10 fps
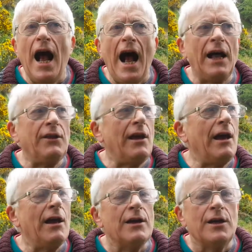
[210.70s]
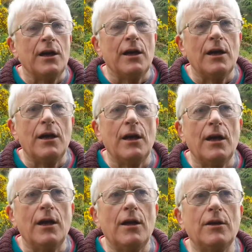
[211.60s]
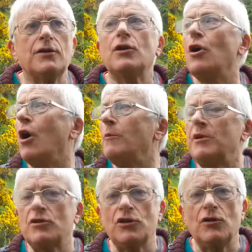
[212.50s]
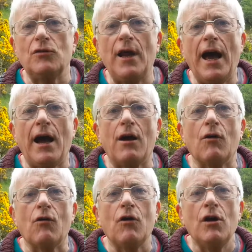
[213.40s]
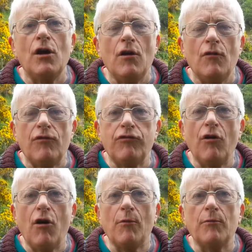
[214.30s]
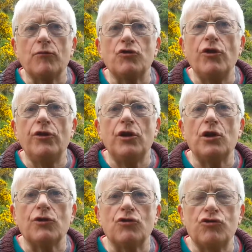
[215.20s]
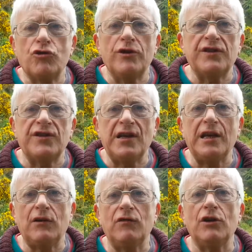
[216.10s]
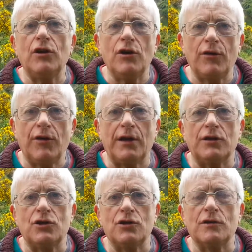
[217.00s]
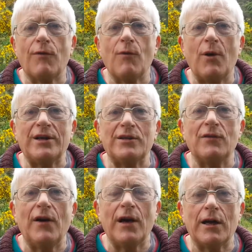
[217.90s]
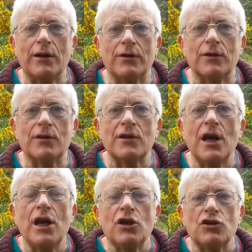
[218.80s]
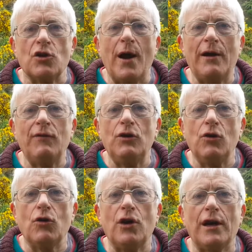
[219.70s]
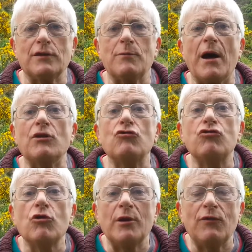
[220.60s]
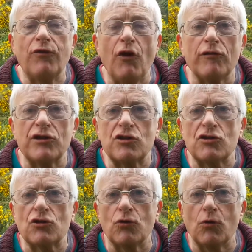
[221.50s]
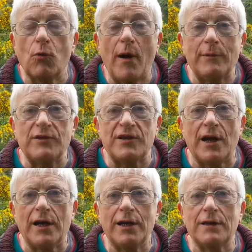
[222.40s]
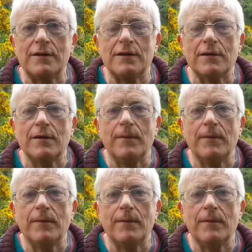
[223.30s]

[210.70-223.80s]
And they're coming to you now from, you know, the truly sacred earth energies of the west of Ireland. So have a look at my Druid Forest School website,